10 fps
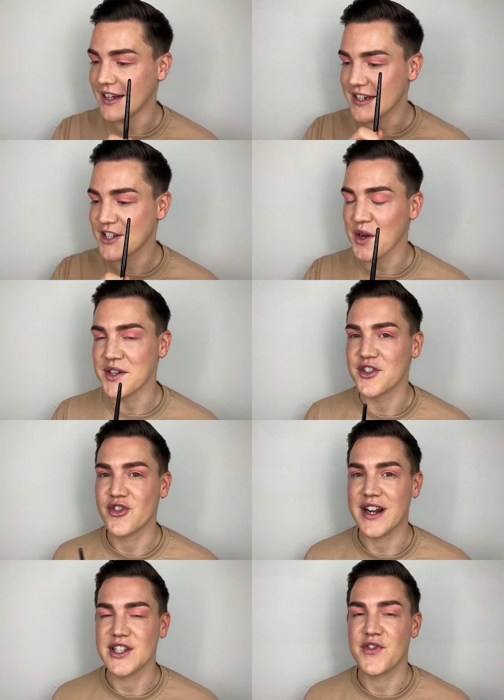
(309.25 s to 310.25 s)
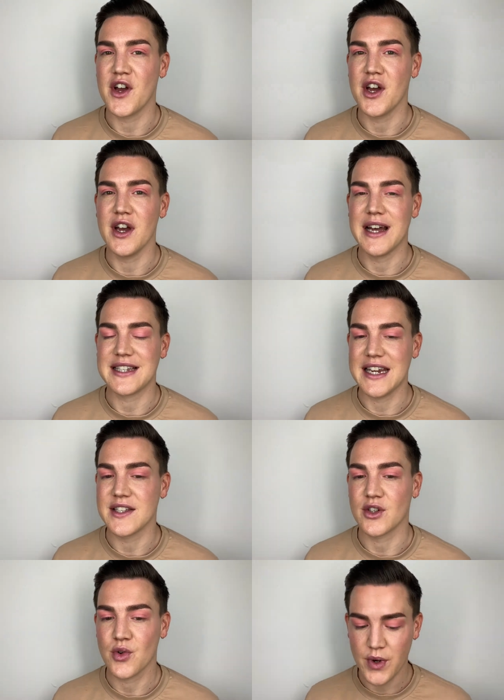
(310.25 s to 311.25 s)
it's going to transfer as it is
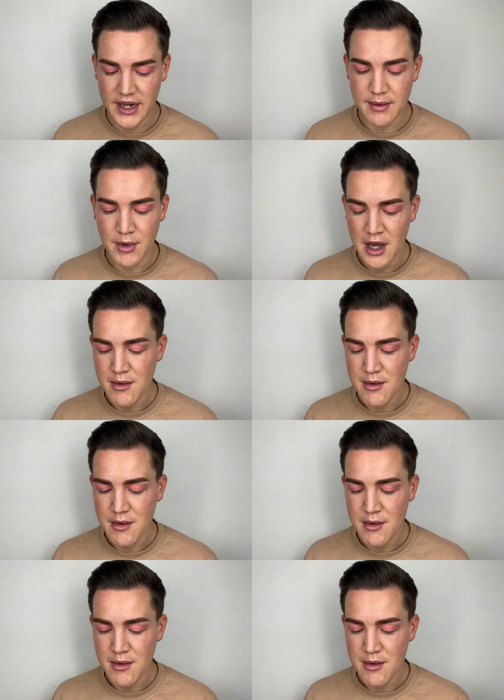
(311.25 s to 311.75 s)
a cream.